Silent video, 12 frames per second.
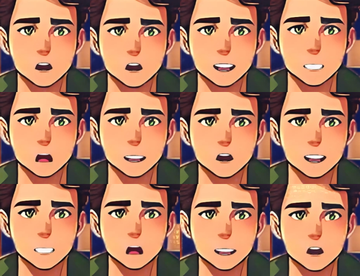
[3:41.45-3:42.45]
By
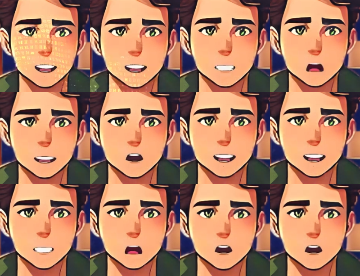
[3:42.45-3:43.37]
embracing cryptocurrency,